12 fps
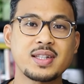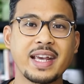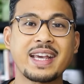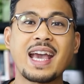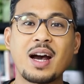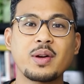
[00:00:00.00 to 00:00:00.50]

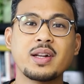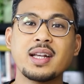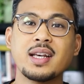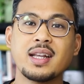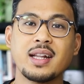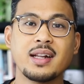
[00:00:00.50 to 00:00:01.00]
they counted
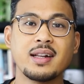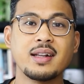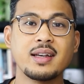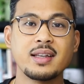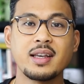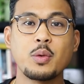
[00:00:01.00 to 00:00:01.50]
it
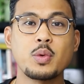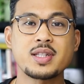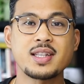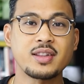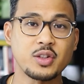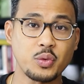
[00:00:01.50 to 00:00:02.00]
and it
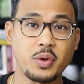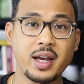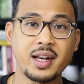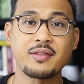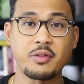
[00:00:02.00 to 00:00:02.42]
wasn't the right